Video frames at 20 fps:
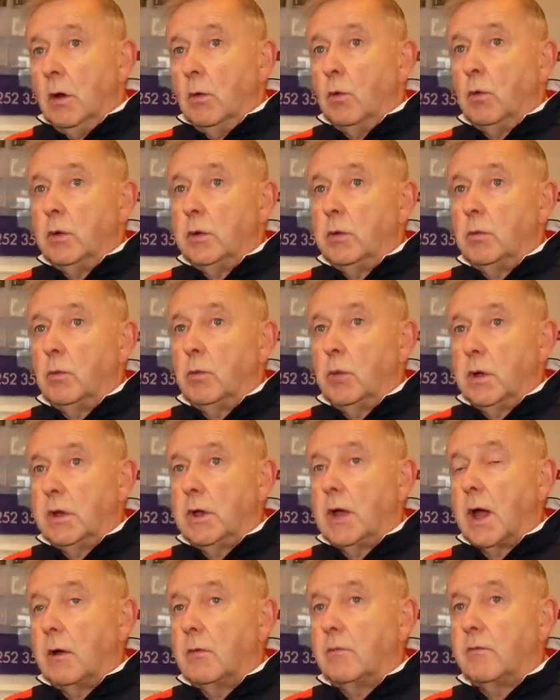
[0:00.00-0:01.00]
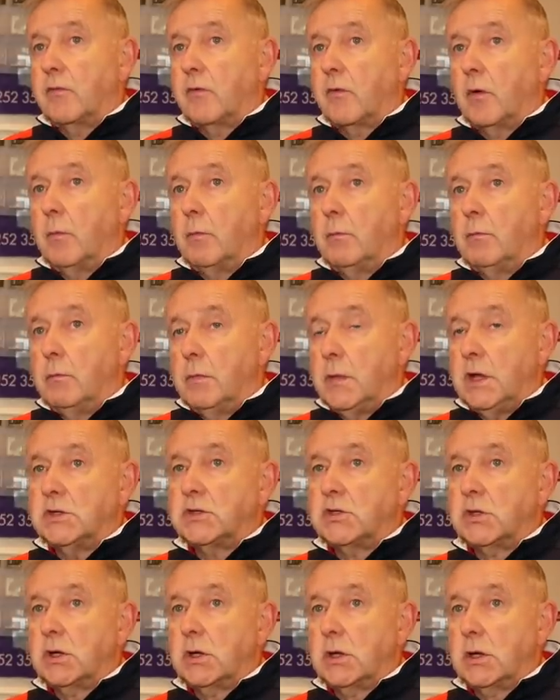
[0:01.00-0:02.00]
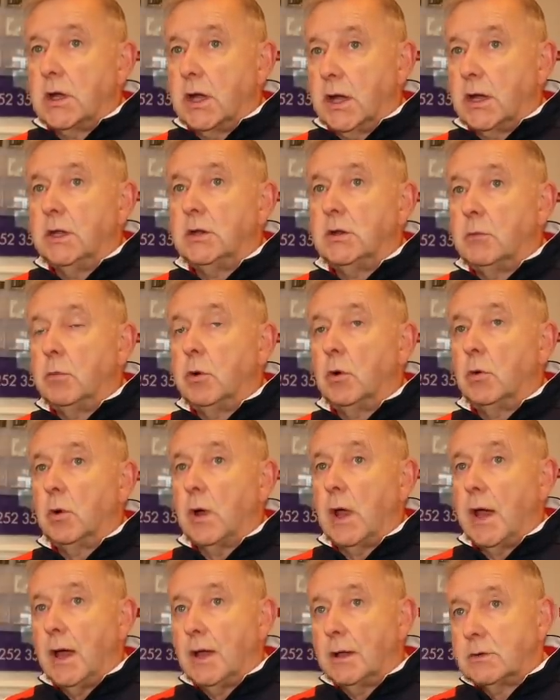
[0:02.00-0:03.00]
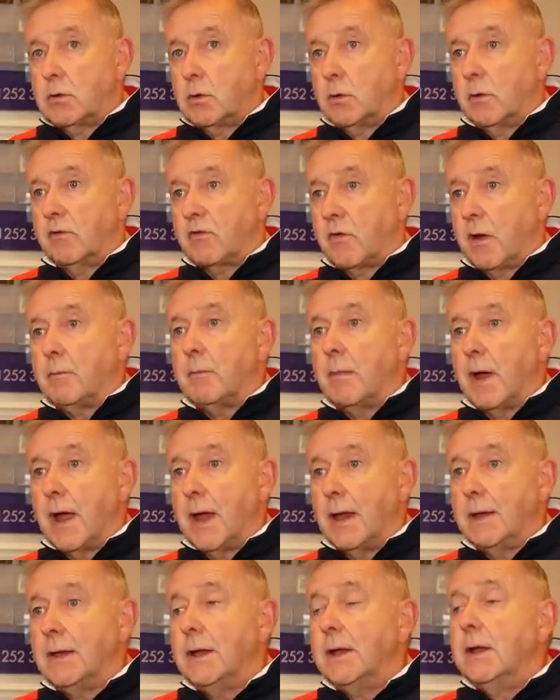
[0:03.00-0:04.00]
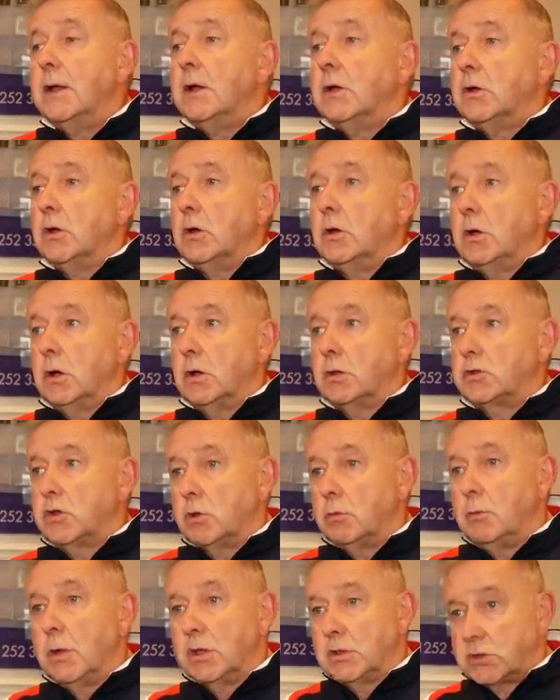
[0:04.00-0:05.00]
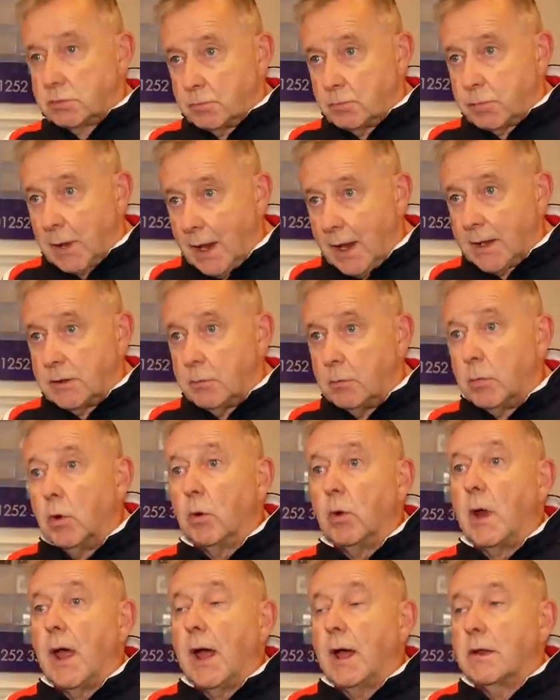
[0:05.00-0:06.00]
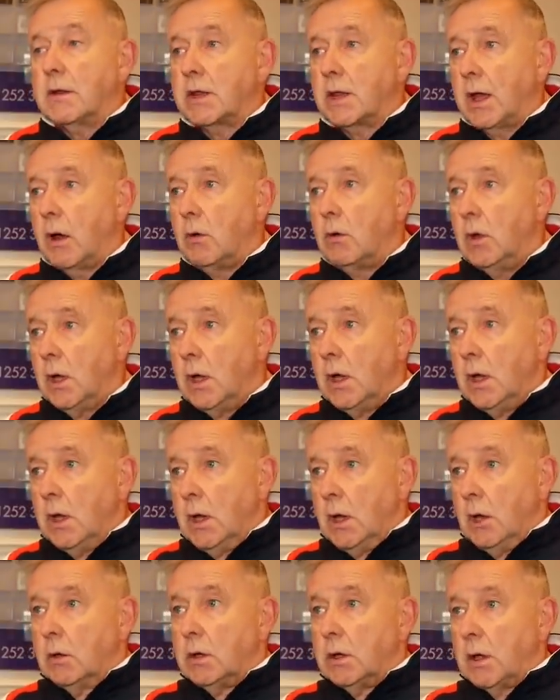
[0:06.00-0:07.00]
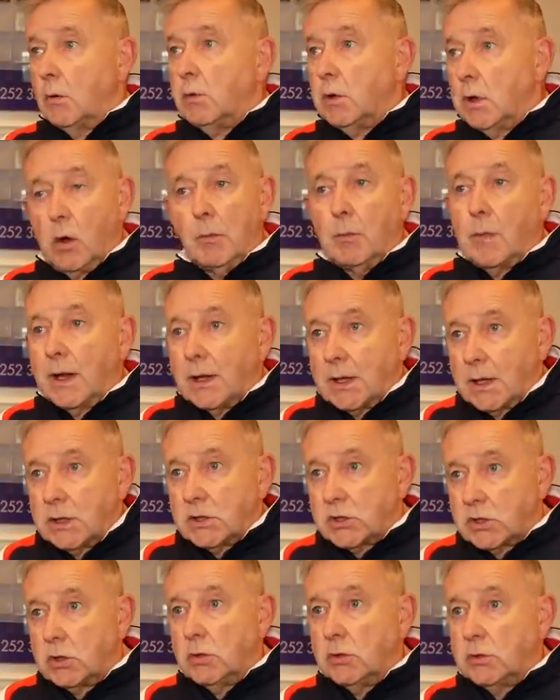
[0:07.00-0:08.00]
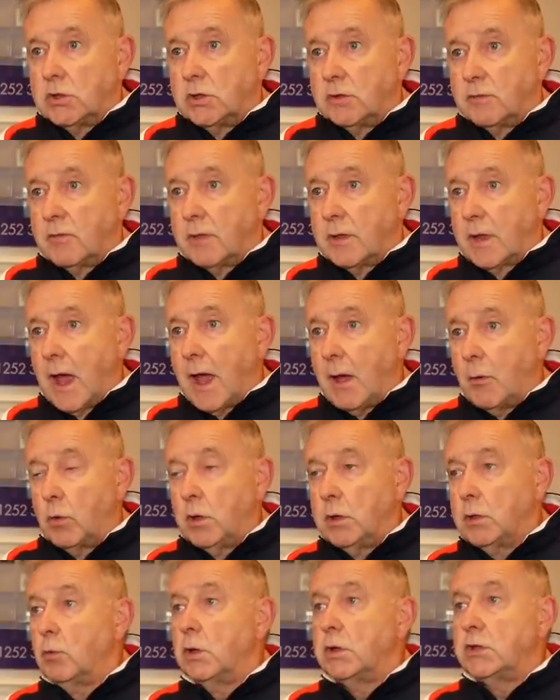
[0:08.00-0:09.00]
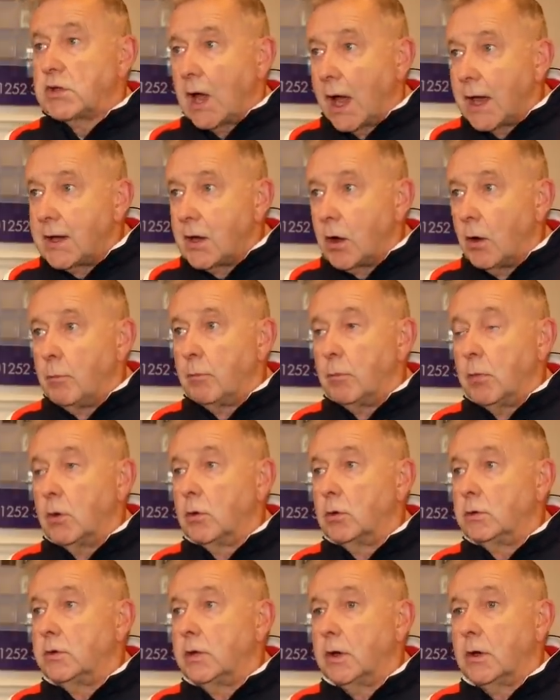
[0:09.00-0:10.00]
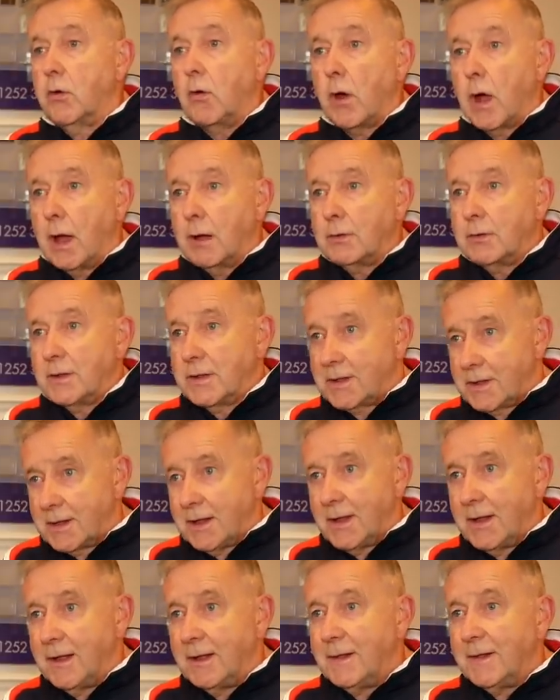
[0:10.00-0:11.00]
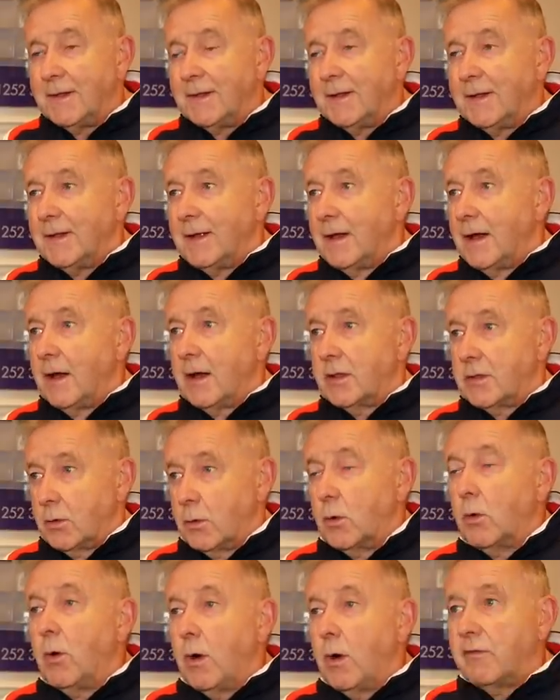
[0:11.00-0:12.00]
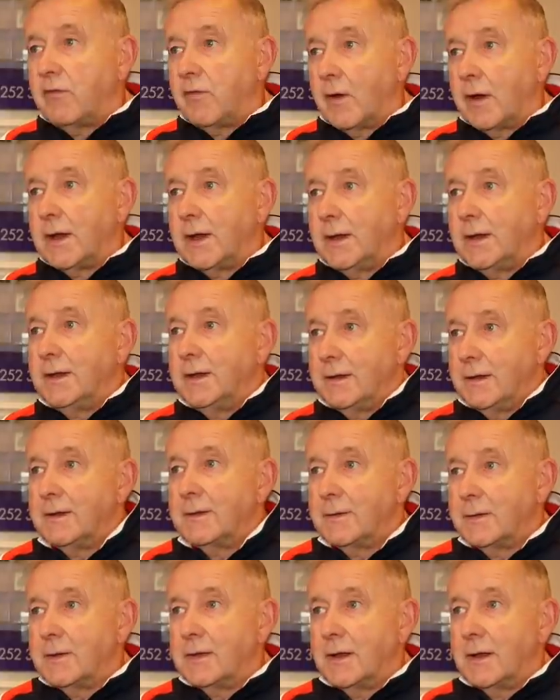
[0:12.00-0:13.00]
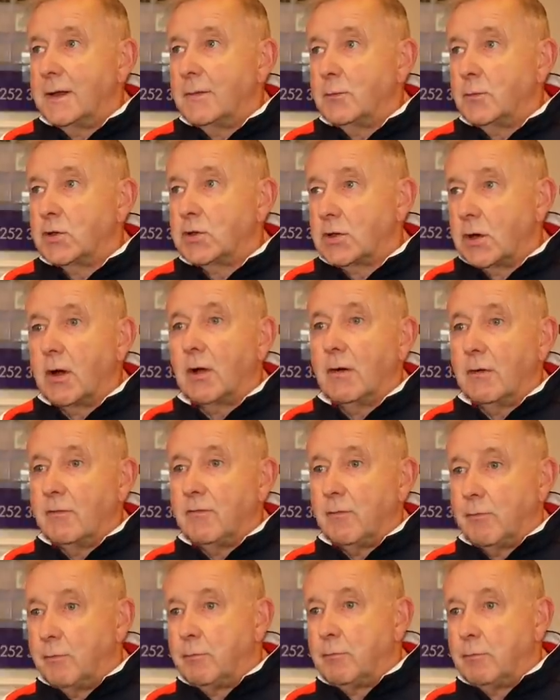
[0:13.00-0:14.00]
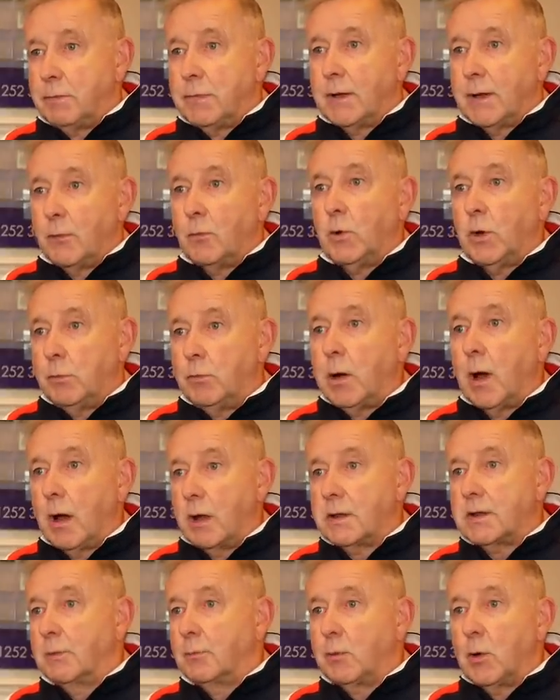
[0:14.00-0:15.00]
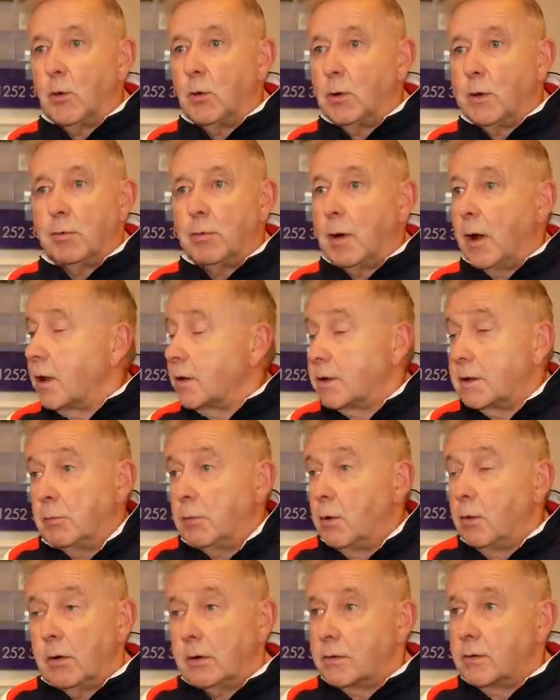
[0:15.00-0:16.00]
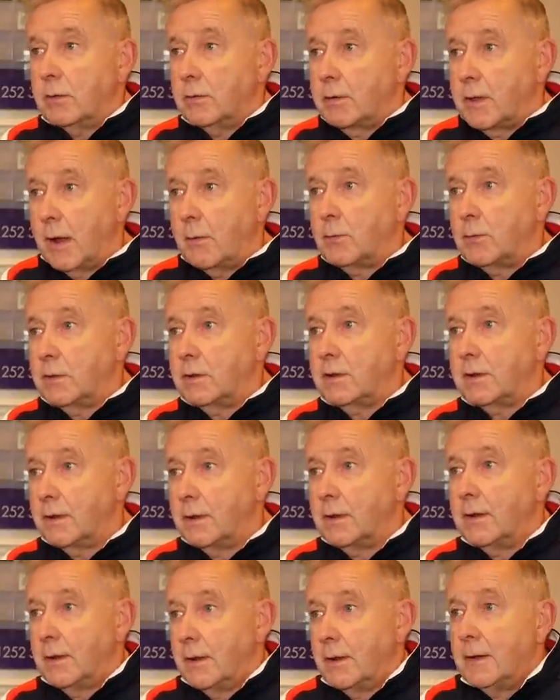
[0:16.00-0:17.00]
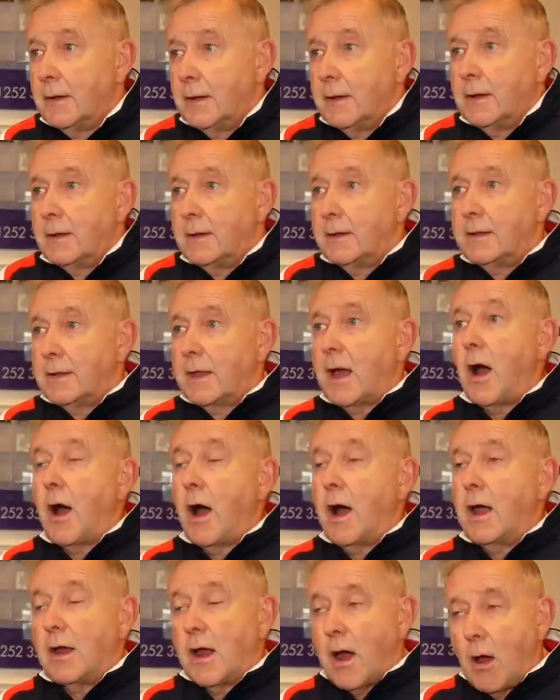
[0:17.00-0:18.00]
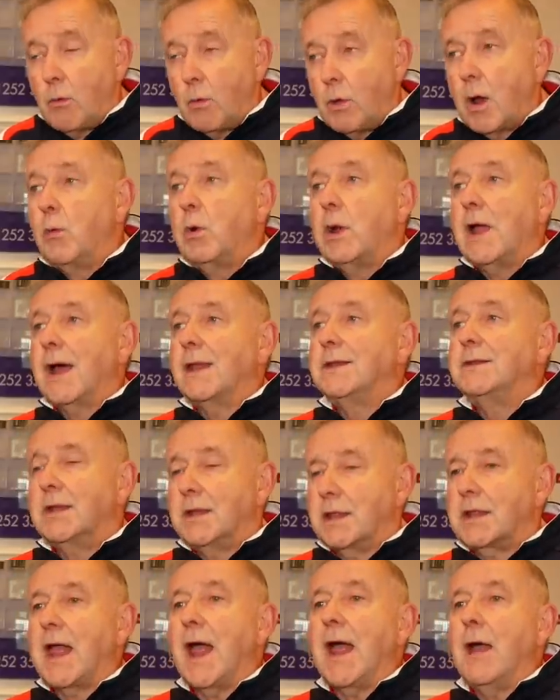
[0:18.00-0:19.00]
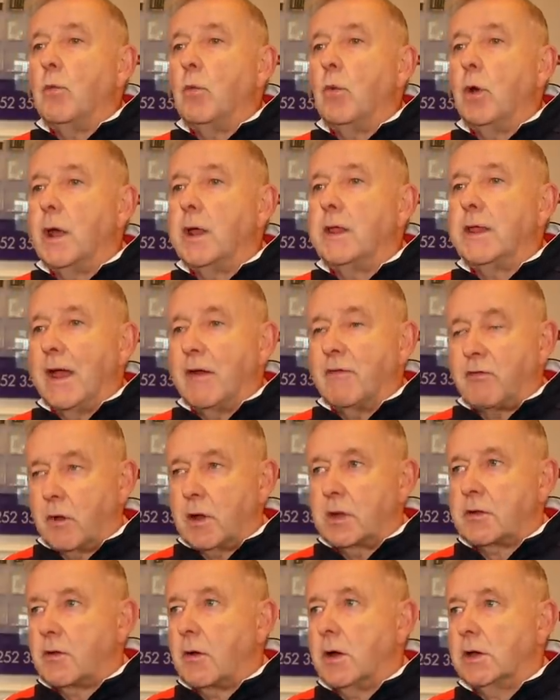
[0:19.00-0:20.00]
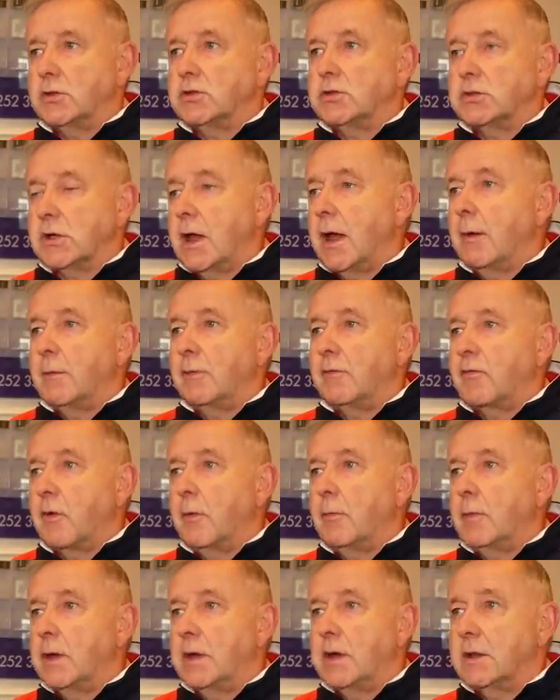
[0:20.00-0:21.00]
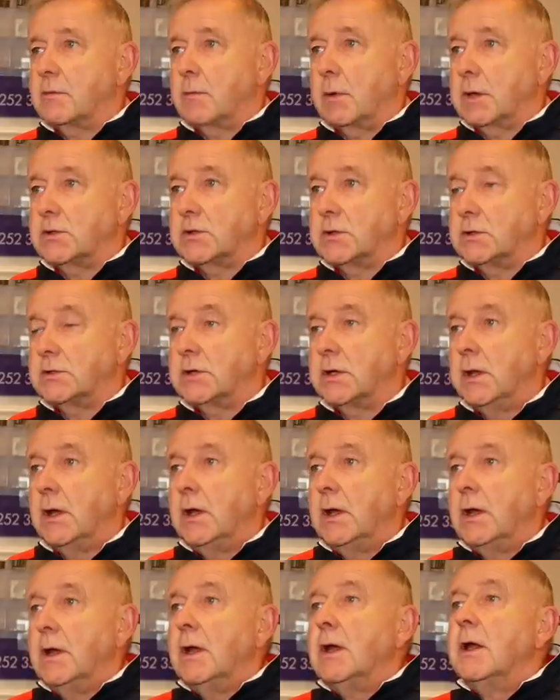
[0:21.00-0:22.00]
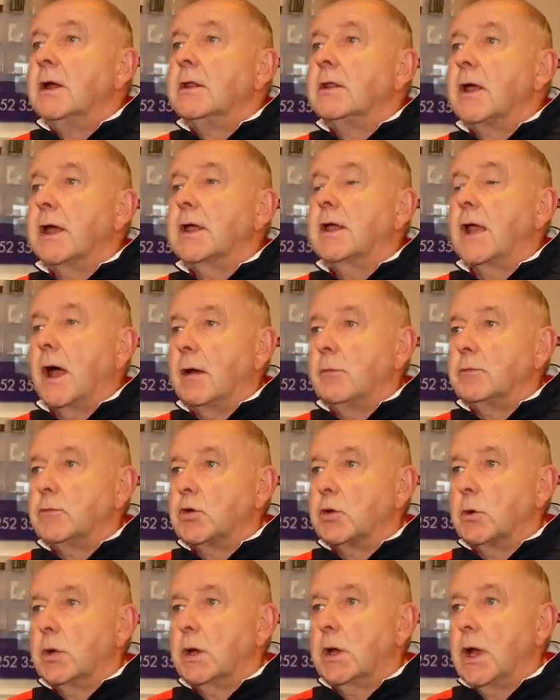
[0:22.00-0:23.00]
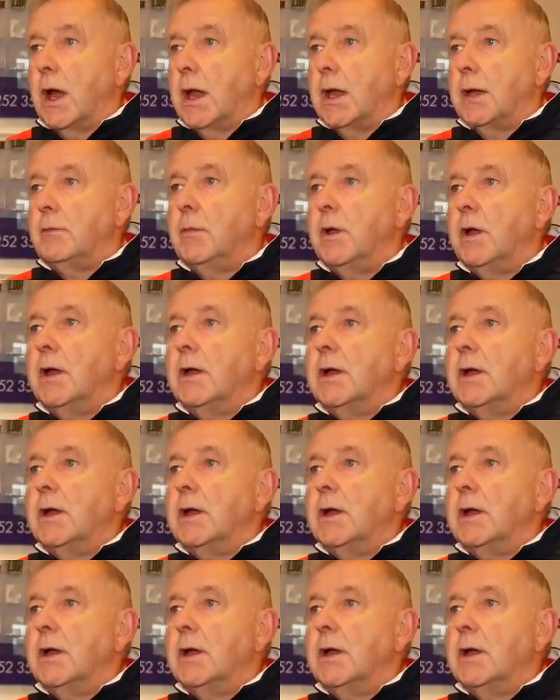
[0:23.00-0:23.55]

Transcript: we're going from Mitch kicking the ball out to a front man to Mitch playing the ball out. So, you know, we're not making excuses for that. We take on board the crowd's, I thought, a funny song of, you know, we pass the ball. I thought that was, and we understand where their frustration's coming from, in as much as they come to a game